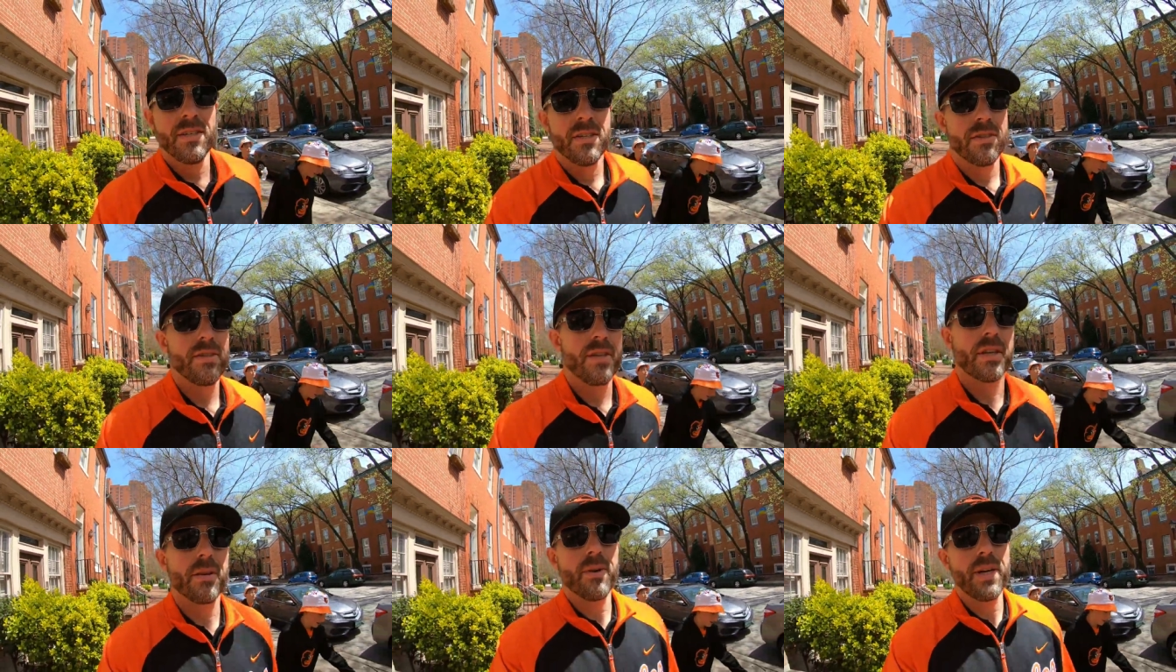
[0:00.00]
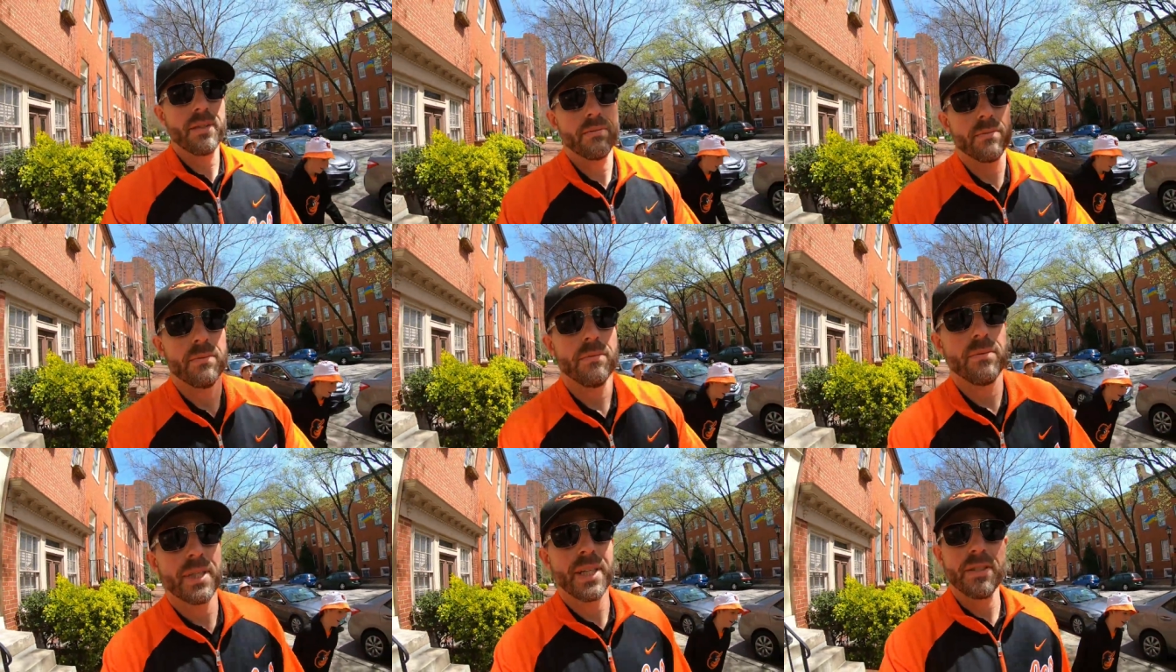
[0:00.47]
Stick
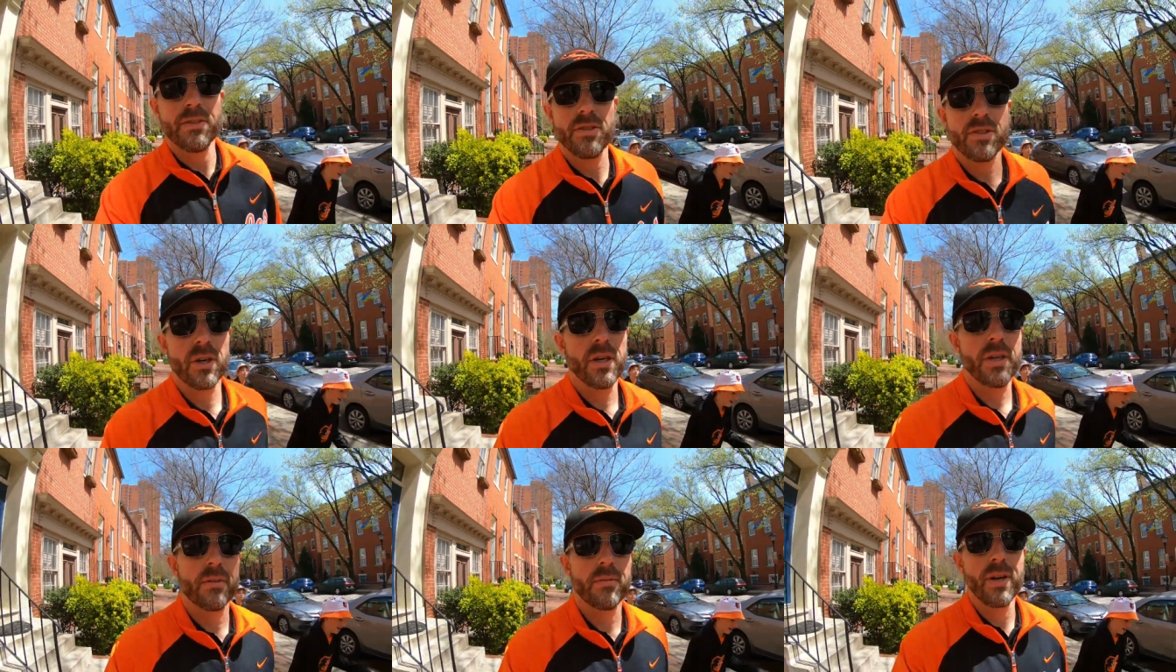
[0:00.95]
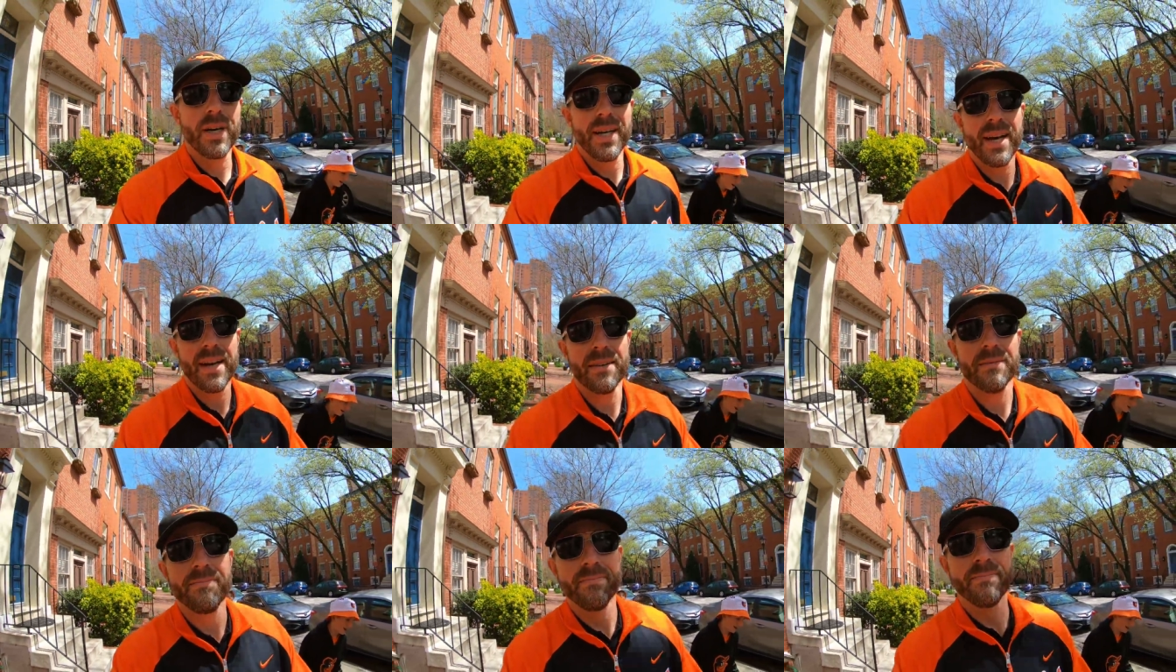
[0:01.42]
around, we're getting started right
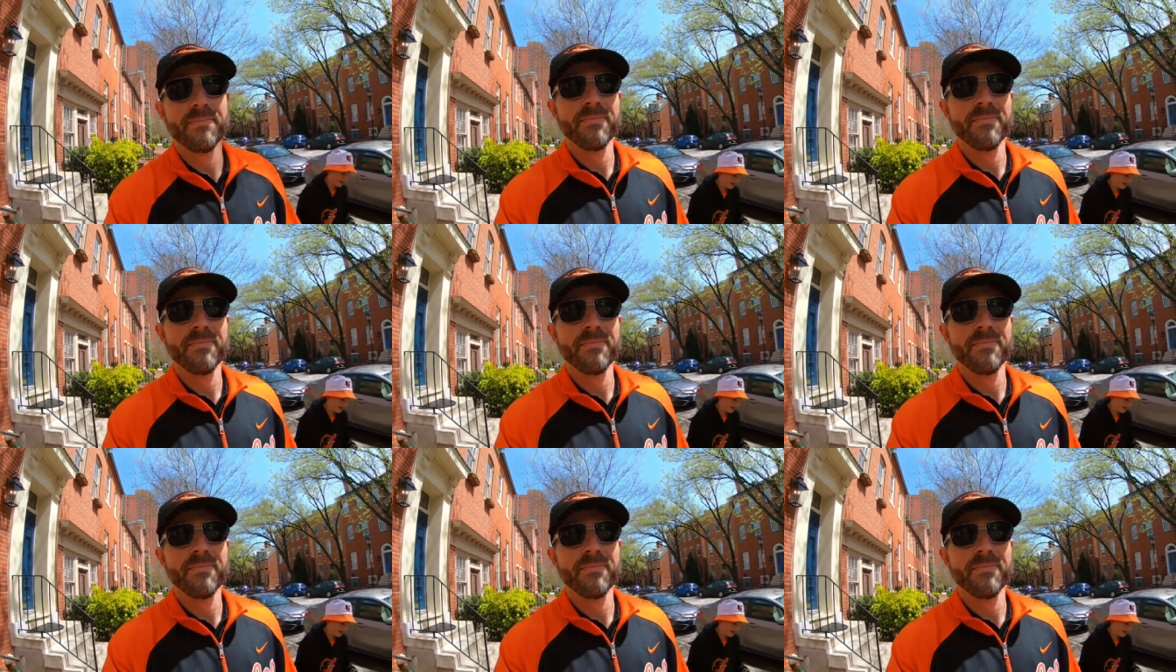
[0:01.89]
now.